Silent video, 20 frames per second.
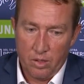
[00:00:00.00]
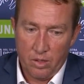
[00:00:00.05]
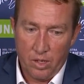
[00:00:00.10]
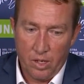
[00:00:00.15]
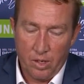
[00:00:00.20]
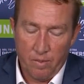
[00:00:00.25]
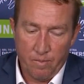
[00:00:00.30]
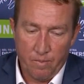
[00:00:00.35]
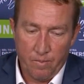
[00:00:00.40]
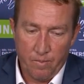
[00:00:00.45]

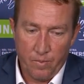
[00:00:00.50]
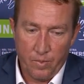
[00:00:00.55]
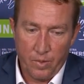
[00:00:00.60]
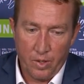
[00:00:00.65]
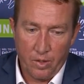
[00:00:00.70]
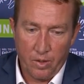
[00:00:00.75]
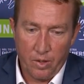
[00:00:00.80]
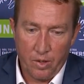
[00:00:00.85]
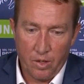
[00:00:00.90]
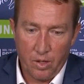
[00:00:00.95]
yeah,
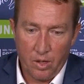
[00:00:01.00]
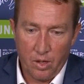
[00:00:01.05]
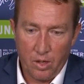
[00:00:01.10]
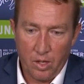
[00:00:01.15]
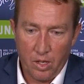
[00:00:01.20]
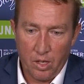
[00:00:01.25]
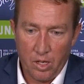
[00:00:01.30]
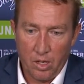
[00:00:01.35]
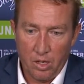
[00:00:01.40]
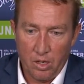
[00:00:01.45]
I think
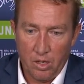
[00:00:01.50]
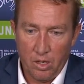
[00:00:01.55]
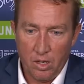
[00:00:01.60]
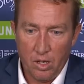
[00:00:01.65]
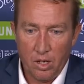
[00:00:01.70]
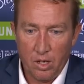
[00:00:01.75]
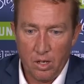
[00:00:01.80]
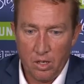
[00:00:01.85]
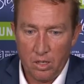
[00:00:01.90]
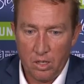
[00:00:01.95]
think he,
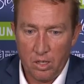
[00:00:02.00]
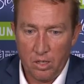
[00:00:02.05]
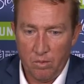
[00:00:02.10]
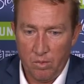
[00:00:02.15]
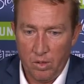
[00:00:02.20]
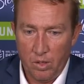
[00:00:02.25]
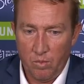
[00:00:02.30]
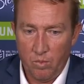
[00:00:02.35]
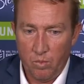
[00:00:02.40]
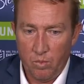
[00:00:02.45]
uh, he
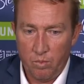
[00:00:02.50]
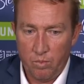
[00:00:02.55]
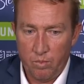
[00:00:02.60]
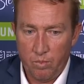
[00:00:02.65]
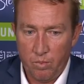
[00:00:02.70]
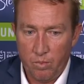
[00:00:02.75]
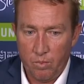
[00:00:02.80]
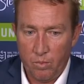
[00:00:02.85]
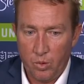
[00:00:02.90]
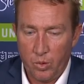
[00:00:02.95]
he
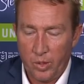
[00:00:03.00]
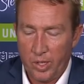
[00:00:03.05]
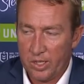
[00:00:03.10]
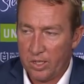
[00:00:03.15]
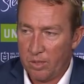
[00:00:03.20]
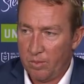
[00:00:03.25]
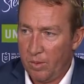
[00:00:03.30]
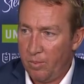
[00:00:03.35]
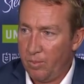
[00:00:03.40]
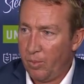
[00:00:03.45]
will get
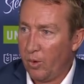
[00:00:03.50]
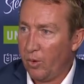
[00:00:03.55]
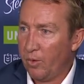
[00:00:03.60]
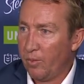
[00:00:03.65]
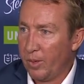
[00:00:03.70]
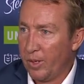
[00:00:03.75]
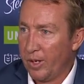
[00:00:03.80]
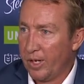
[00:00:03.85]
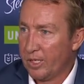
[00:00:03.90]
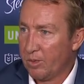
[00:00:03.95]
some
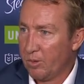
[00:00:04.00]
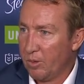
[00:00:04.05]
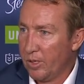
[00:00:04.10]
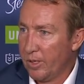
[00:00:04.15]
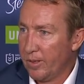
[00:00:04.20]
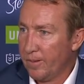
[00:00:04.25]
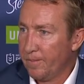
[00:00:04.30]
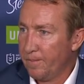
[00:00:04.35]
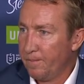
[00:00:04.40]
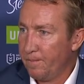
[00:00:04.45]
improvement next
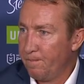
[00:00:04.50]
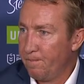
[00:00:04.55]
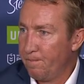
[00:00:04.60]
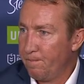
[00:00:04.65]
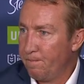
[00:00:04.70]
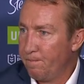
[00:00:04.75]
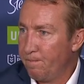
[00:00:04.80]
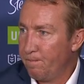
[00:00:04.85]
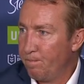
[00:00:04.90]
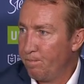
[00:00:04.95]
week.
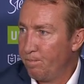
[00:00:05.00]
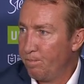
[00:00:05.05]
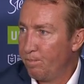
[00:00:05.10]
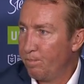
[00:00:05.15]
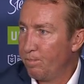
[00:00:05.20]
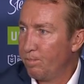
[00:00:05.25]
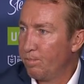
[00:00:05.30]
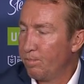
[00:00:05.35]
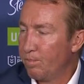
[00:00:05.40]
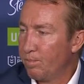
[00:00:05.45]

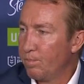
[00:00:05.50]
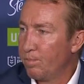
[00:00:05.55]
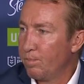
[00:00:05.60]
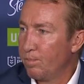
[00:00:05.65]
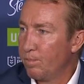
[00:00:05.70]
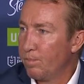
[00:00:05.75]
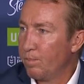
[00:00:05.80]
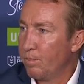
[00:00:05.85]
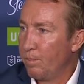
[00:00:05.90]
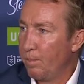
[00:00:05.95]
Brett,
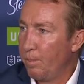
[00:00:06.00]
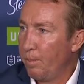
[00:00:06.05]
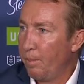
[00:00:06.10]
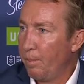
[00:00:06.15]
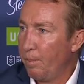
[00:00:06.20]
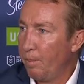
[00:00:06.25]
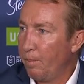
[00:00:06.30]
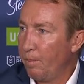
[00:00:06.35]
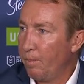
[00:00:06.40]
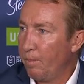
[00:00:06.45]
um,
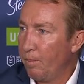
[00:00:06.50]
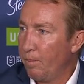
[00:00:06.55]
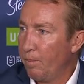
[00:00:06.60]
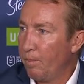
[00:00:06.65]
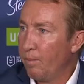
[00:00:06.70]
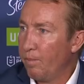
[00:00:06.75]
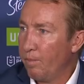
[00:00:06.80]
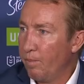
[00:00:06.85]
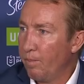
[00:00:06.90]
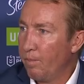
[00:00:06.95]
Brett Morris
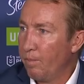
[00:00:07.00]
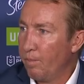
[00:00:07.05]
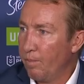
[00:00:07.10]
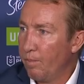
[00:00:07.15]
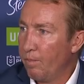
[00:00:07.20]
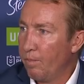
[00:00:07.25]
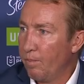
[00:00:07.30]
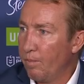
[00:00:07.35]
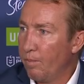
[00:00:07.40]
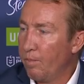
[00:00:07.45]
and
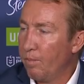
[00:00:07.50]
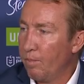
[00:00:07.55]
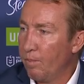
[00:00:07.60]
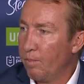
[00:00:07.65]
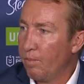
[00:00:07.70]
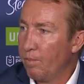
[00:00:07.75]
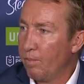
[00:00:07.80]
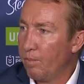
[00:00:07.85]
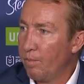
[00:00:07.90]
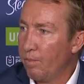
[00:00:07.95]
Ryan Hall,
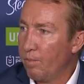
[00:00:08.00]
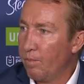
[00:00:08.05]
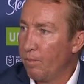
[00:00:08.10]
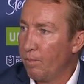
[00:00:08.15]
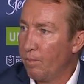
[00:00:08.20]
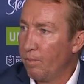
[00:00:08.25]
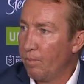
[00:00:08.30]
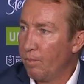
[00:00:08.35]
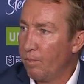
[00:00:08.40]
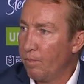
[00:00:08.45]

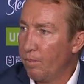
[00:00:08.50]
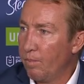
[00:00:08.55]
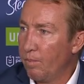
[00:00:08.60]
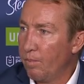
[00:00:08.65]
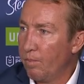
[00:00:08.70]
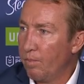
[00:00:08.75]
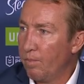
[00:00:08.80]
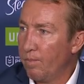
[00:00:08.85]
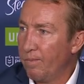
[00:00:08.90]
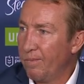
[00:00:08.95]
are they
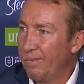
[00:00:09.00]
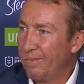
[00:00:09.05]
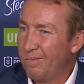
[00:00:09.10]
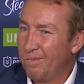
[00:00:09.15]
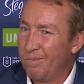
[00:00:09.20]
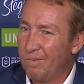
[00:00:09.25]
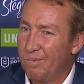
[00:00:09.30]
back next week?